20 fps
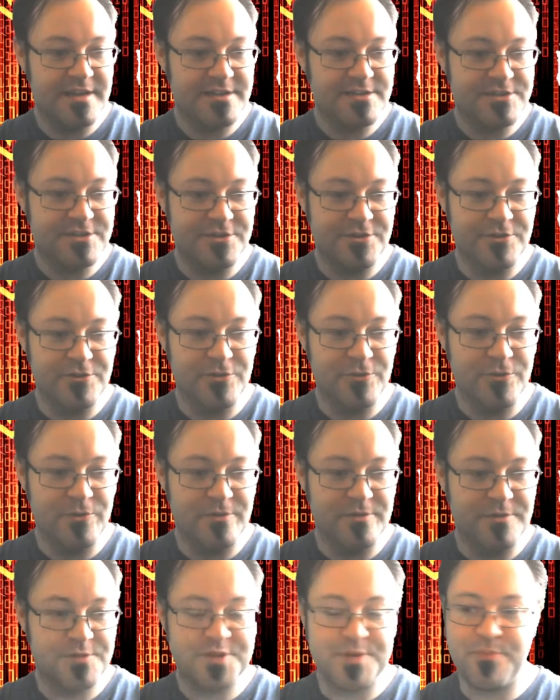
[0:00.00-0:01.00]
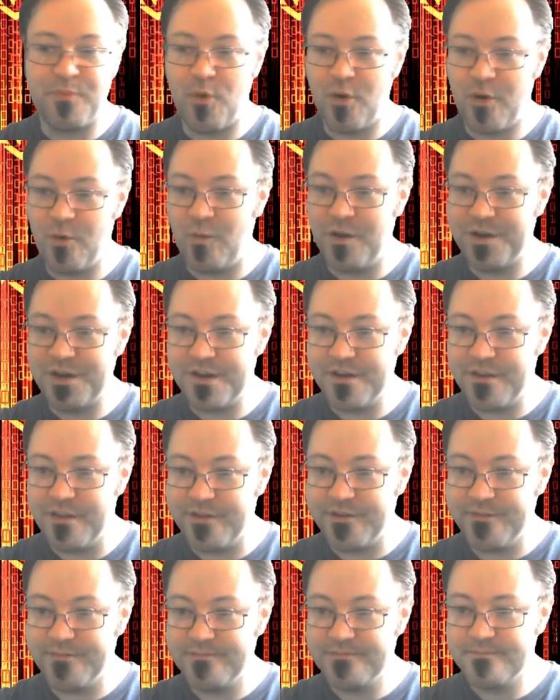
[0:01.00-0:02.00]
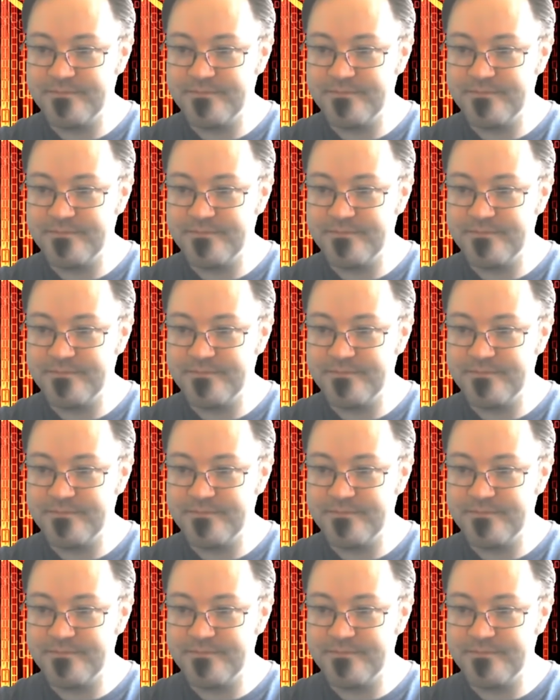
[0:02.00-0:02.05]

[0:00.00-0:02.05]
to support one another,